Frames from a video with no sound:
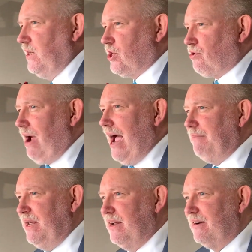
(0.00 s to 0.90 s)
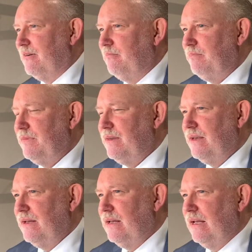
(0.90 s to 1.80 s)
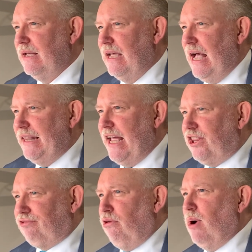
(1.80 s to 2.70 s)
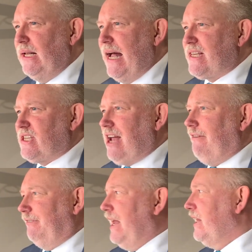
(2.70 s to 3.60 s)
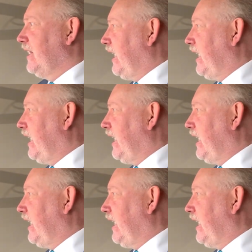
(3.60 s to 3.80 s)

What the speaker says: described here. And they threw all that stuff into the